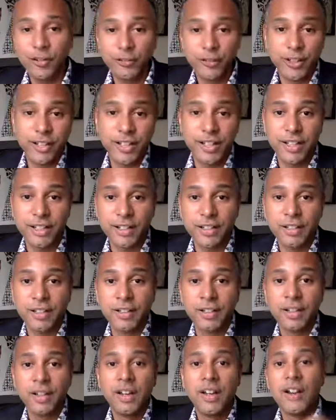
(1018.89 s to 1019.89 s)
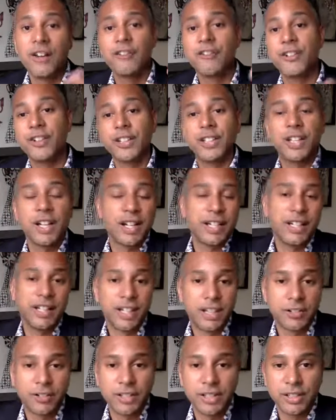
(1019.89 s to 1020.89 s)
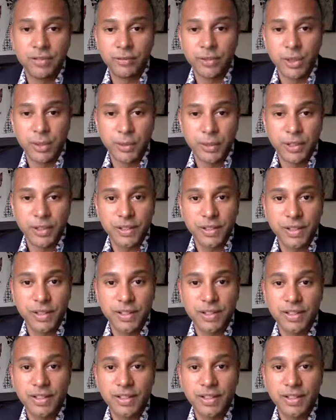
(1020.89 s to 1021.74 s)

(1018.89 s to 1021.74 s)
work for a tiny increase in response.